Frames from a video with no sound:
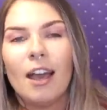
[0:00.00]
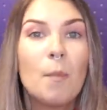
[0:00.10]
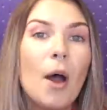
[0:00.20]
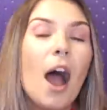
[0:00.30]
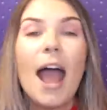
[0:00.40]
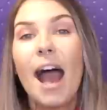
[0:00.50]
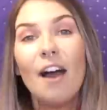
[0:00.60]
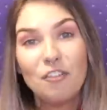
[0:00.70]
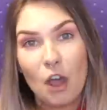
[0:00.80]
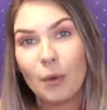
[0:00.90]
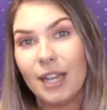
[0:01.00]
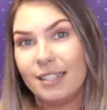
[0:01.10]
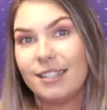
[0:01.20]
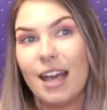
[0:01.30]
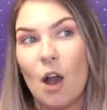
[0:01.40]
but I have
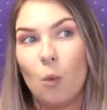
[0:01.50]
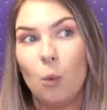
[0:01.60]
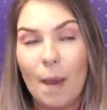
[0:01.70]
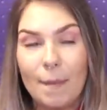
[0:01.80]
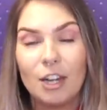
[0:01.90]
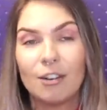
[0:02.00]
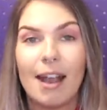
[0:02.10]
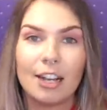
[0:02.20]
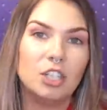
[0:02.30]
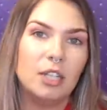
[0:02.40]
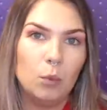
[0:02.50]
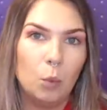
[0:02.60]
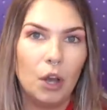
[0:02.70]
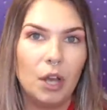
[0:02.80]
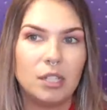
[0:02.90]
noticed that women are actually
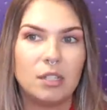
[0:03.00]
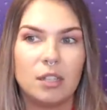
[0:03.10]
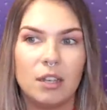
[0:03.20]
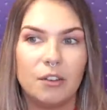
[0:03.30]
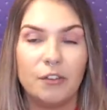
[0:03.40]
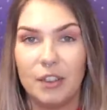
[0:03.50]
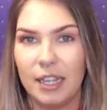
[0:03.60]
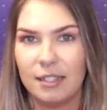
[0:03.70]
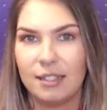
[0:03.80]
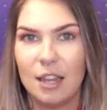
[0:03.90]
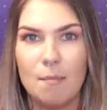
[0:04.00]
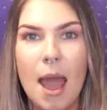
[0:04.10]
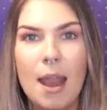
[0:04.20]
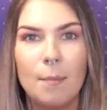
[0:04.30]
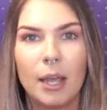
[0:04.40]
worse for this than
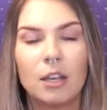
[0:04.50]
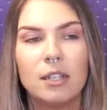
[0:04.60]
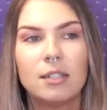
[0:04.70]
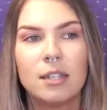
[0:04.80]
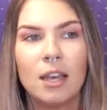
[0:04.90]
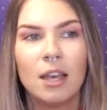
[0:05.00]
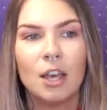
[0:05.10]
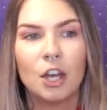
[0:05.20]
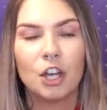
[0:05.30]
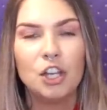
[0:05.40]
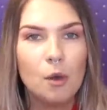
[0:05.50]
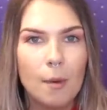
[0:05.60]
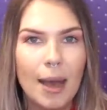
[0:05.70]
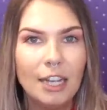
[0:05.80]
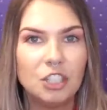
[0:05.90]
men because can you
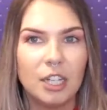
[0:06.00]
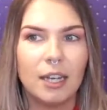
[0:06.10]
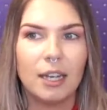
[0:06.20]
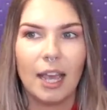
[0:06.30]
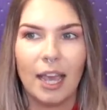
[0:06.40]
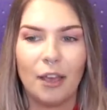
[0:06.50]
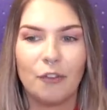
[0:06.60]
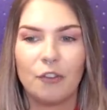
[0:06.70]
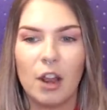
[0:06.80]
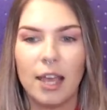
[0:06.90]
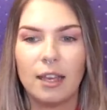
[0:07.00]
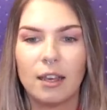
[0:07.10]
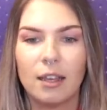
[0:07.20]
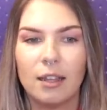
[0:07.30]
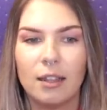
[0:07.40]
imagine if
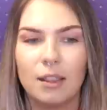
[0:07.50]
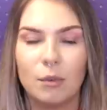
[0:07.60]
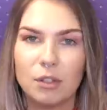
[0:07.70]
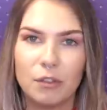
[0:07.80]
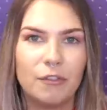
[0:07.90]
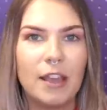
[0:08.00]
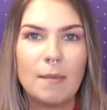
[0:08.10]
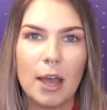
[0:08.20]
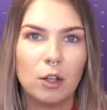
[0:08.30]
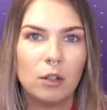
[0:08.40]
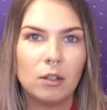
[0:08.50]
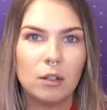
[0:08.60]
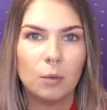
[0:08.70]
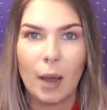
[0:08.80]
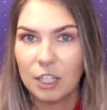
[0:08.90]
like there was a female
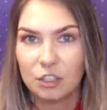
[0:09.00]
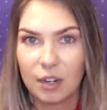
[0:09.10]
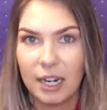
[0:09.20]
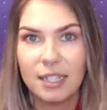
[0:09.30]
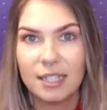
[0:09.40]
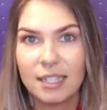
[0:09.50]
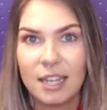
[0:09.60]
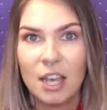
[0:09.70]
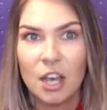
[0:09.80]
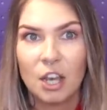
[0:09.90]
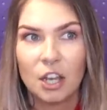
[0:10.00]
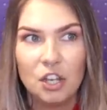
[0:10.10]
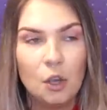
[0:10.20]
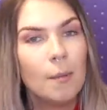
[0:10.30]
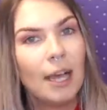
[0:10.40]
waitress
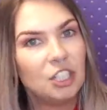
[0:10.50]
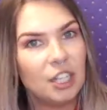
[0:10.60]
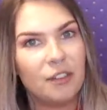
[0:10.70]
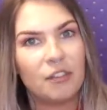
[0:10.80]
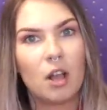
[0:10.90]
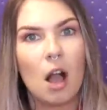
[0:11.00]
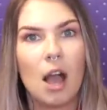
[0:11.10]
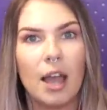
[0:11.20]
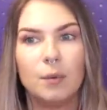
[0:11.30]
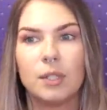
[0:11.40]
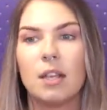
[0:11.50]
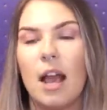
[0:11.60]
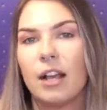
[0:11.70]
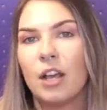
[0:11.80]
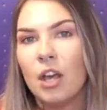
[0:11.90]
can you imagine if a guy was
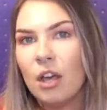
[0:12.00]
like